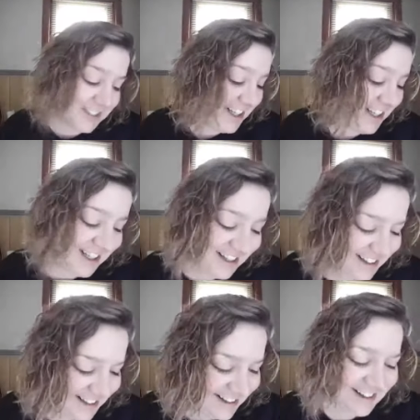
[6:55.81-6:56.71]

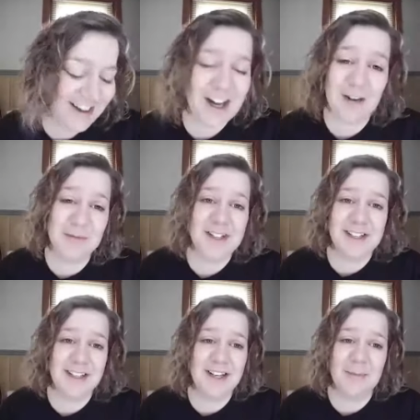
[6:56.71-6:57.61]
I almost
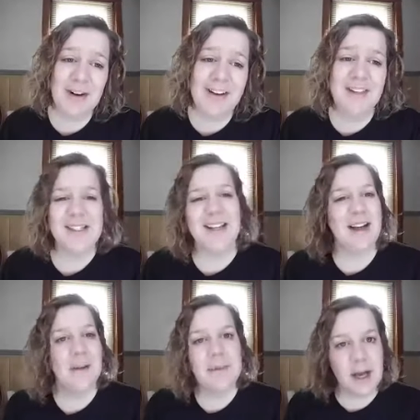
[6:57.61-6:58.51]
didn't come on, and I was like,
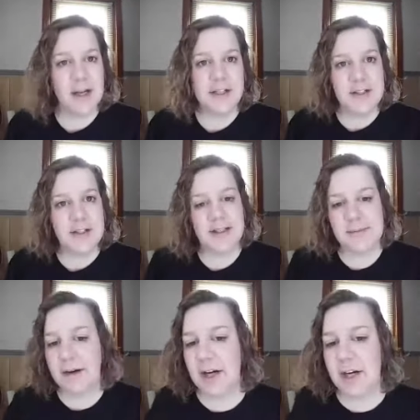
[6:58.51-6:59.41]
I'm not going to do that
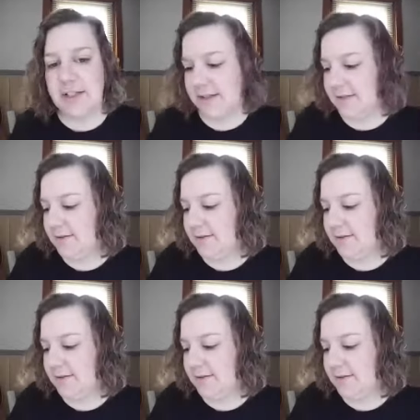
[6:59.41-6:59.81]
to my girls.